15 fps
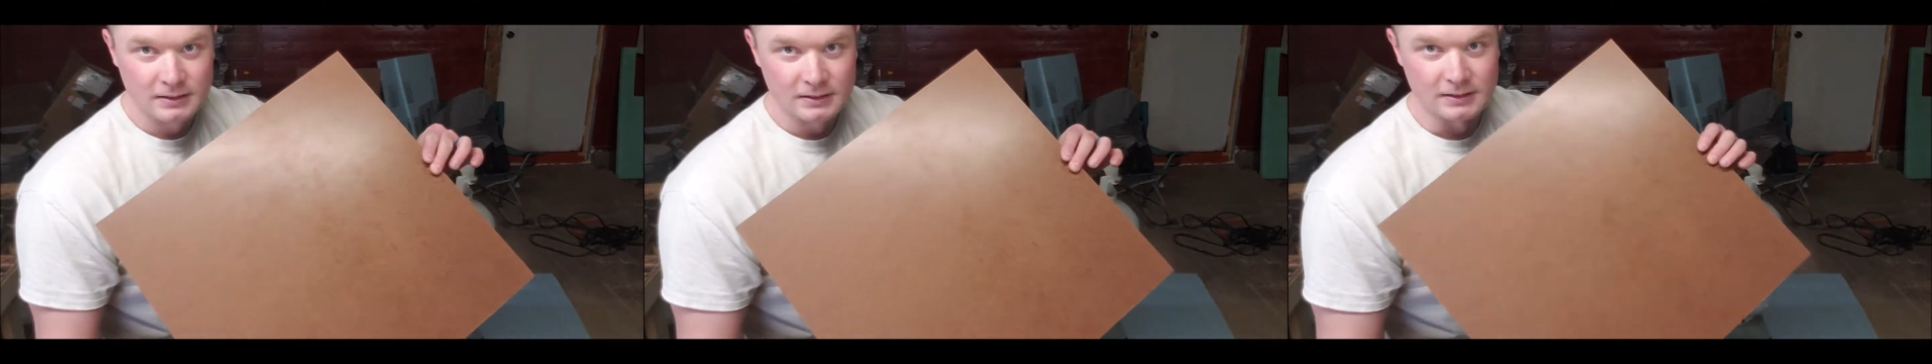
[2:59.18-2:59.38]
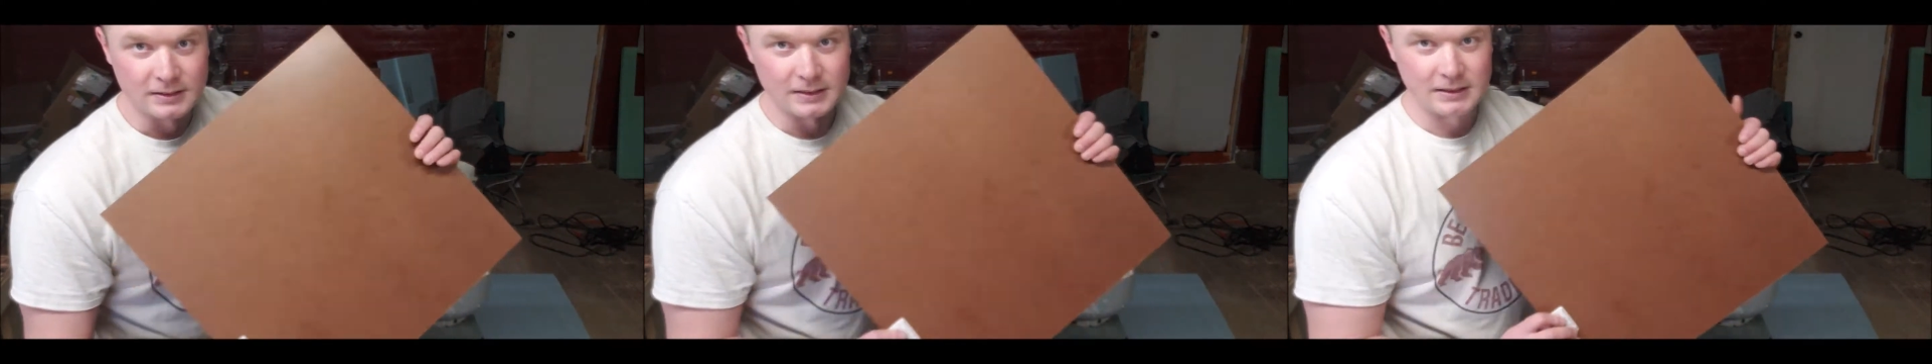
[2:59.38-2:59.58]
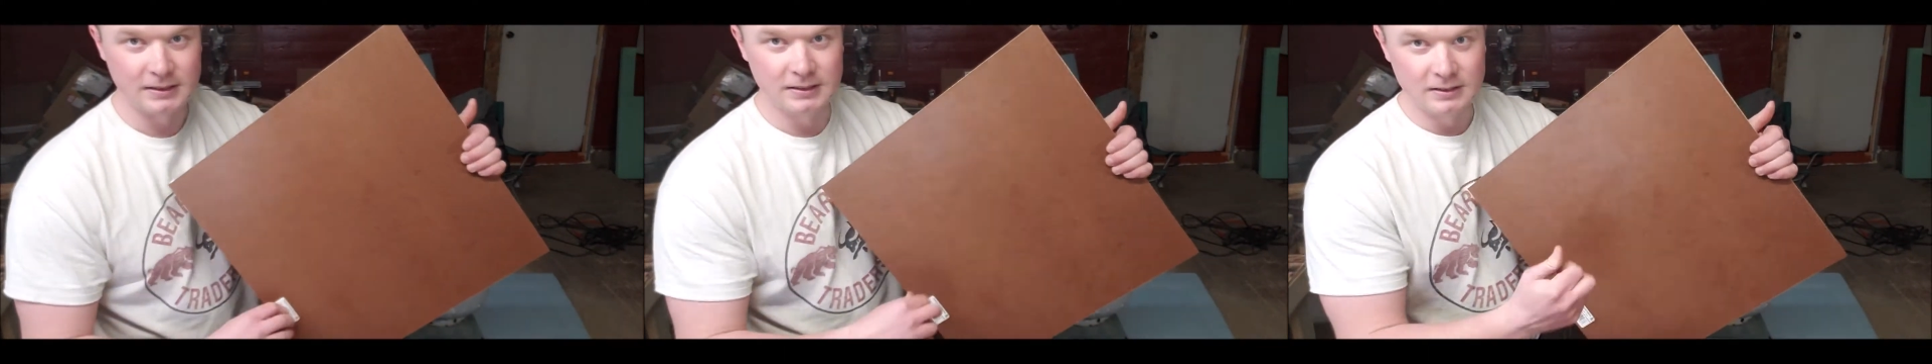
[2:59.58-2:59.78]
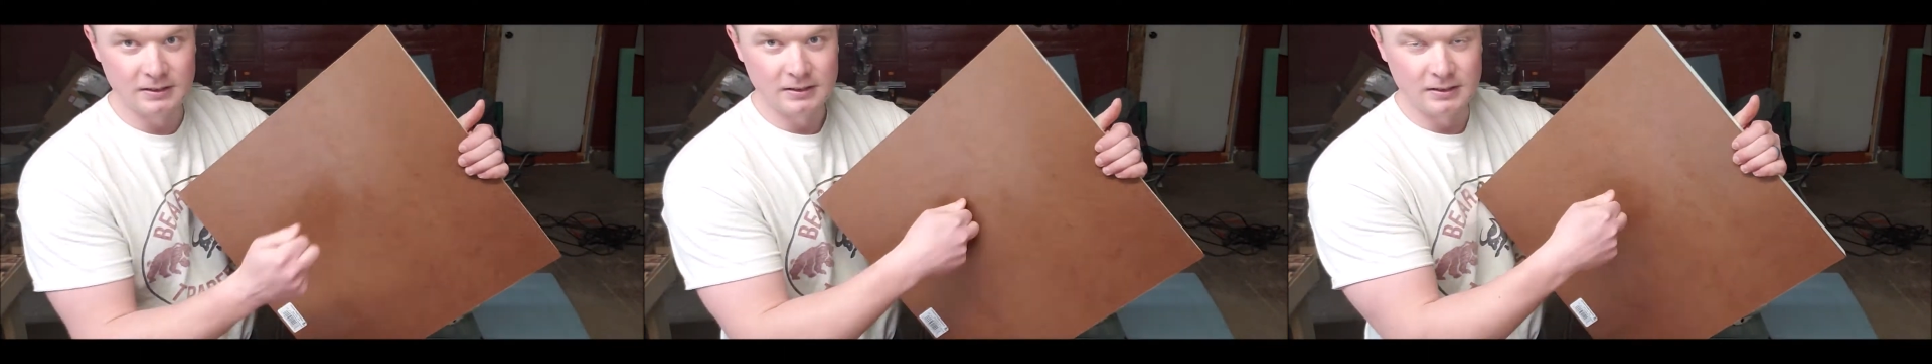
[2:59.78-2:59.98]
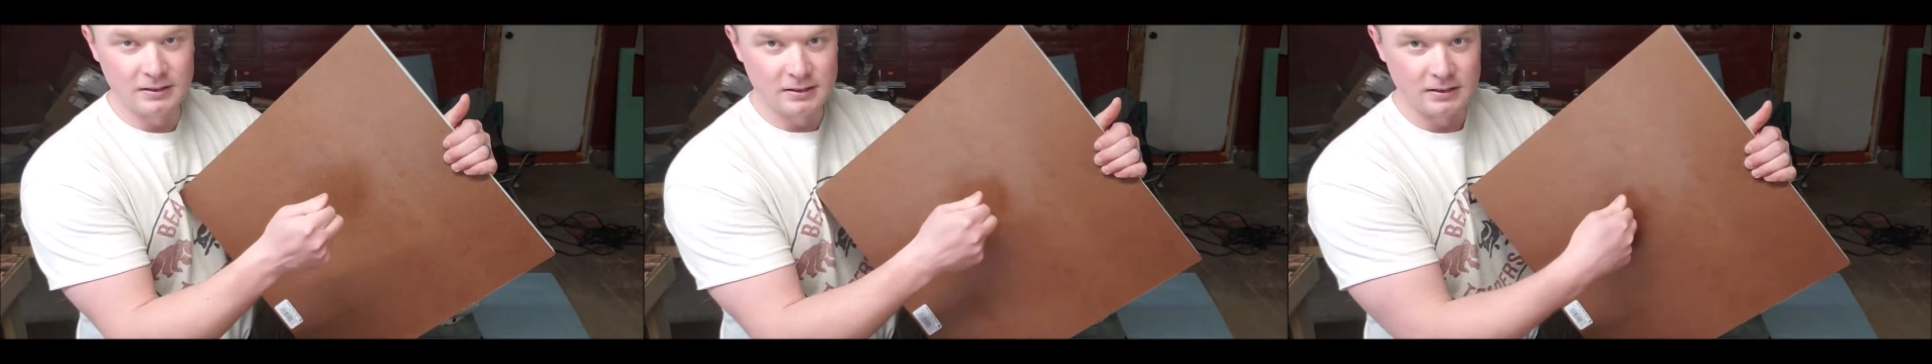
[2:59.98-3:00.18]
See,
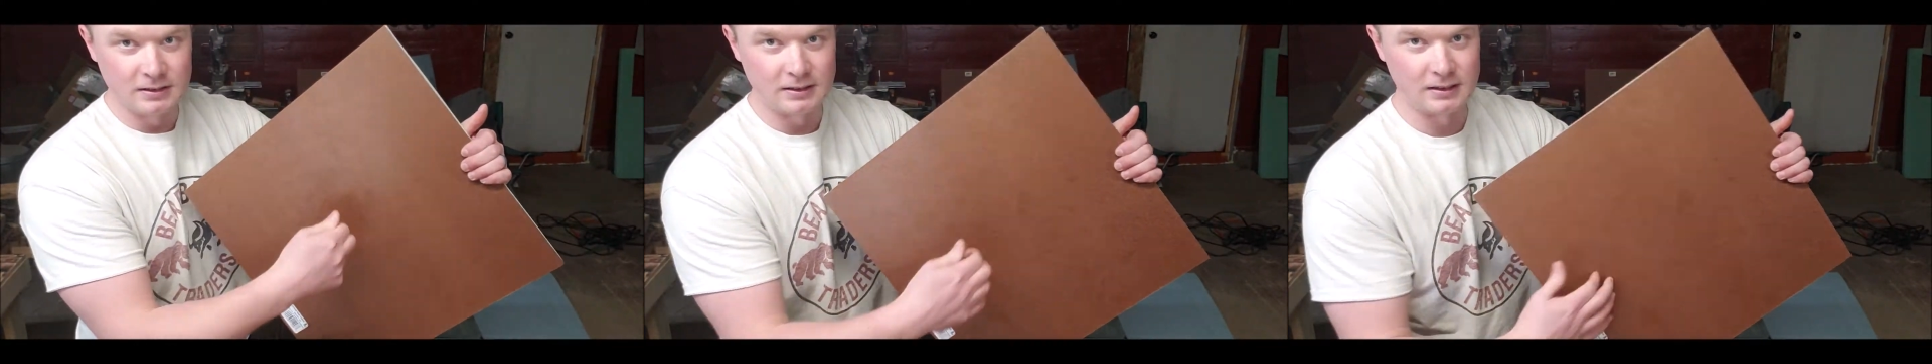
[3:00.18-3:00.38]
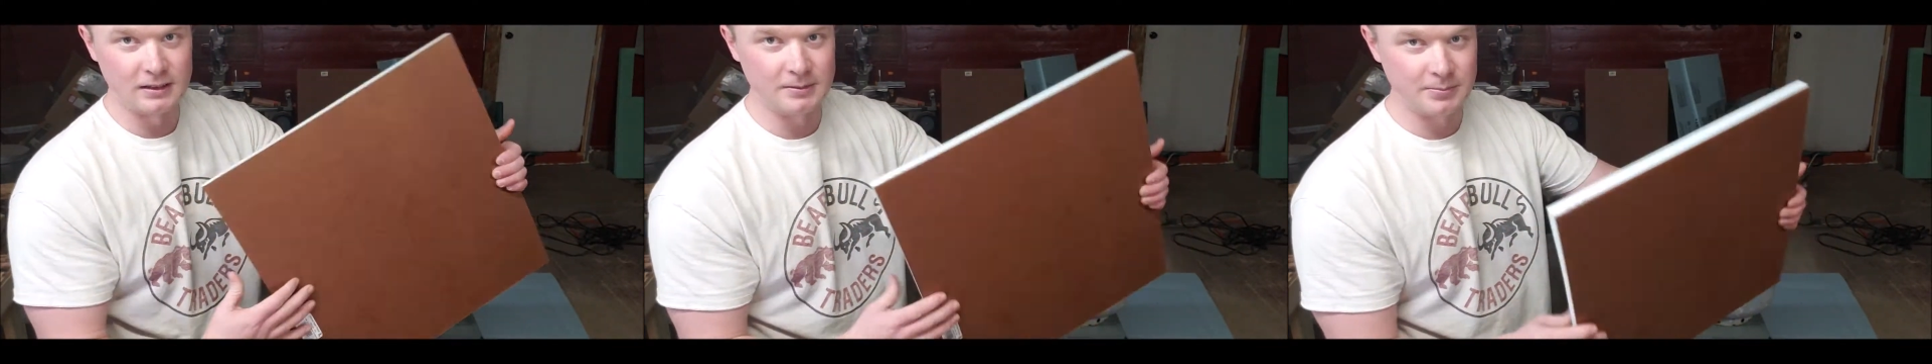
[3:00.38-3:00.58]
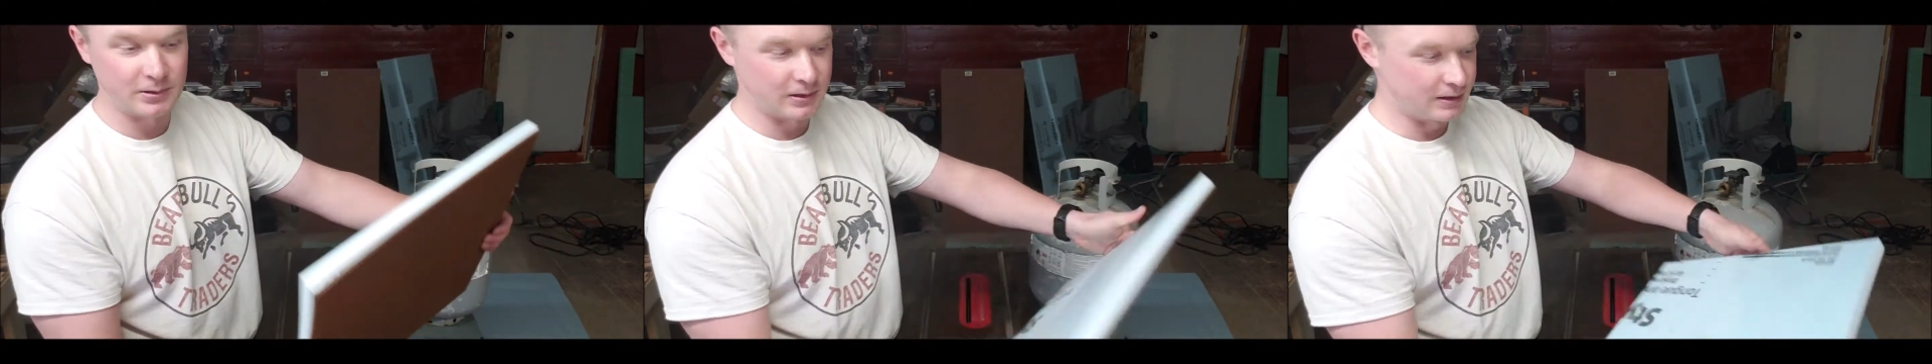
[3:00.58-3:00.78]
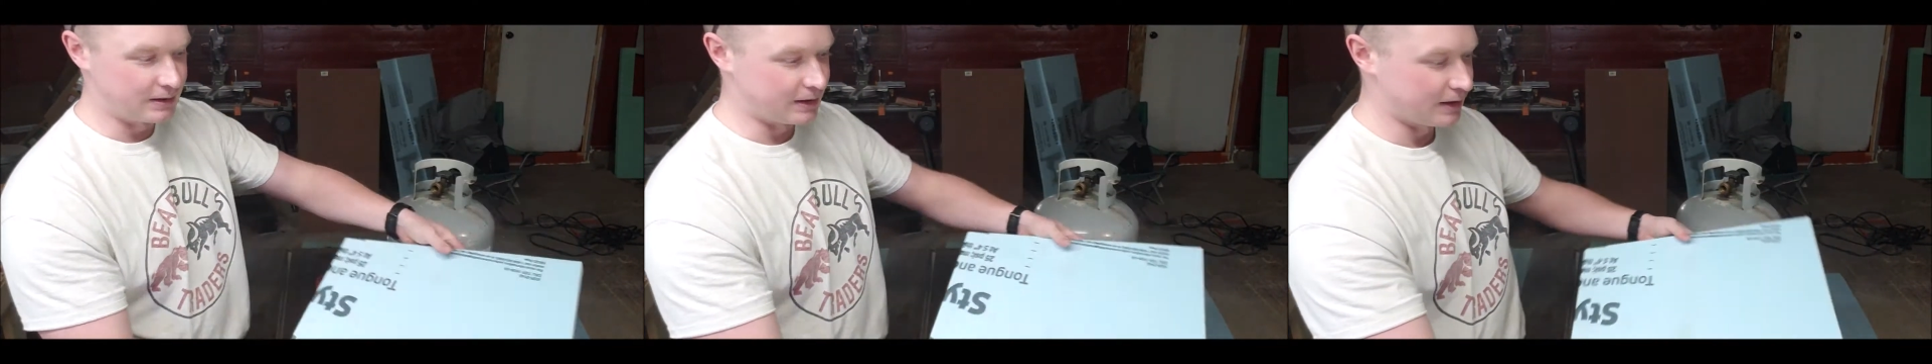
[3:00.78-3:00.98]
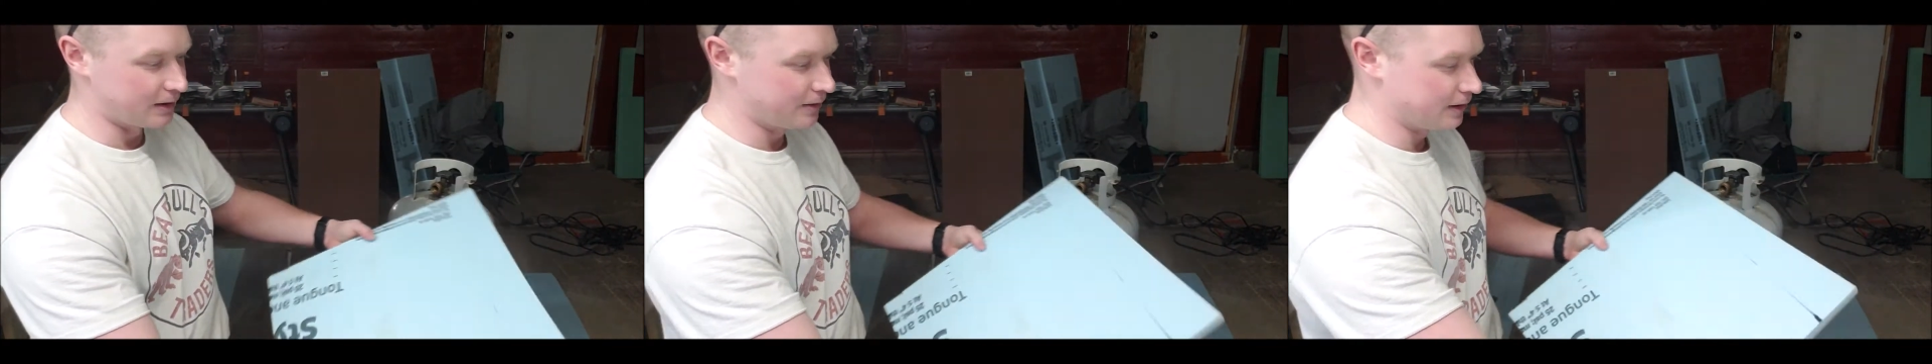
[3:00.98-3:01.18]
hardboard
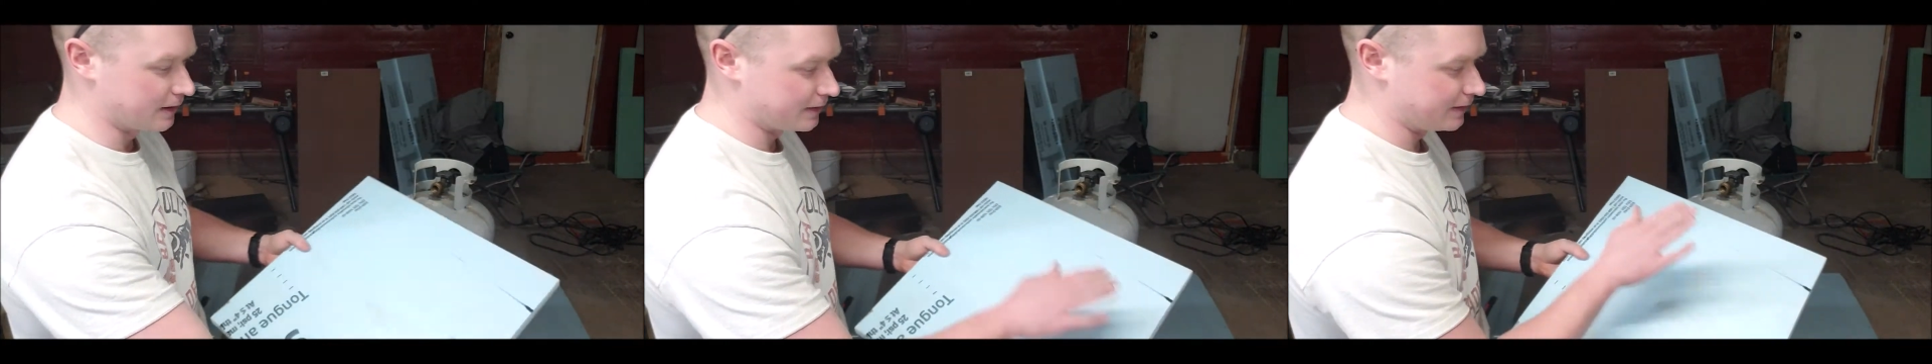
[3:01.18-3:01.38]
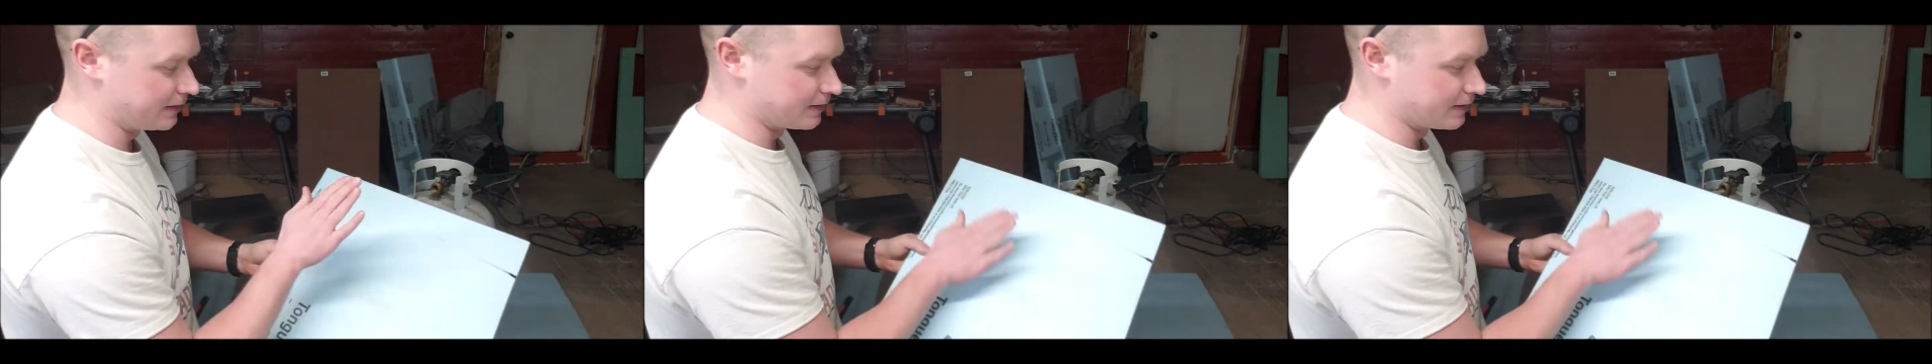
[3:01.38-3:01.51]
there. We got the